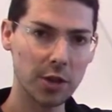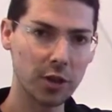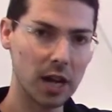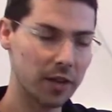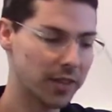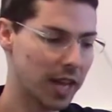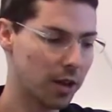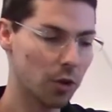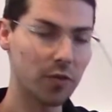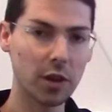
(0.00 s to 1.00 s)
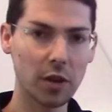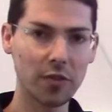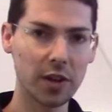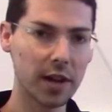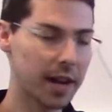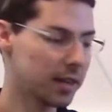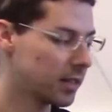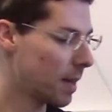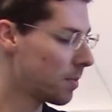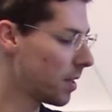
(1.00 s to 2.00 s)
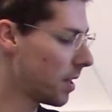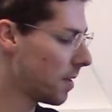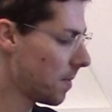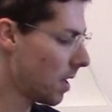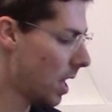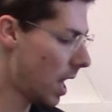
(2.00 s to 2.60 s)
and you kind of take it off and go fill it at a tap there.